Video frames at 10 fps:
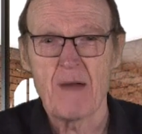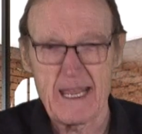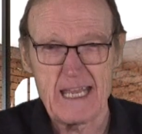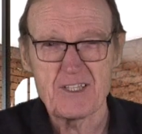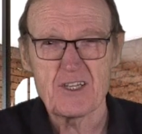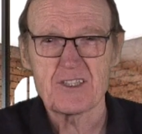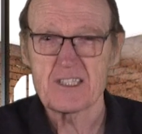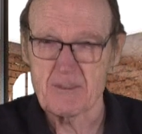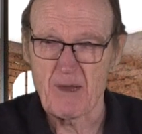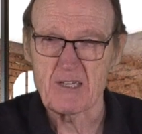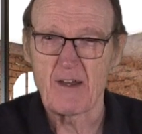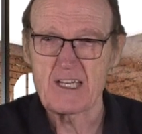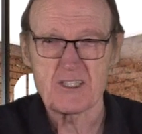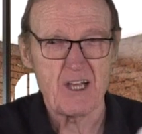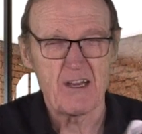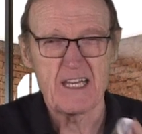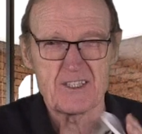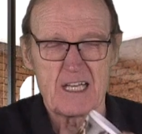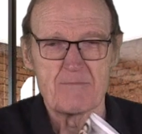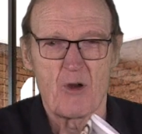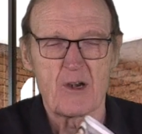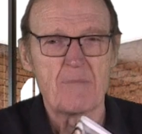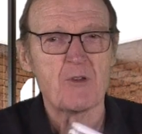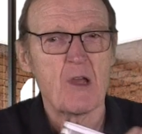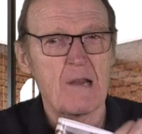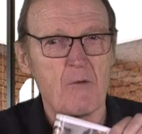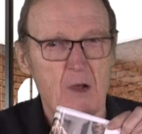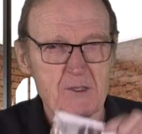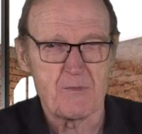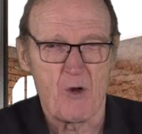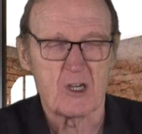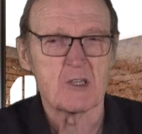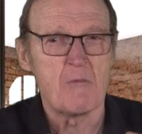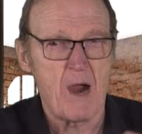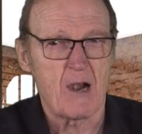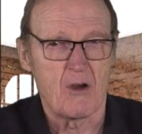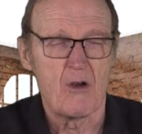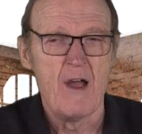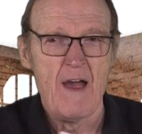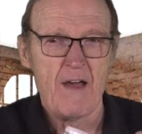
my agents and some other agents inside the board, and I'm doing it once more tomorrow.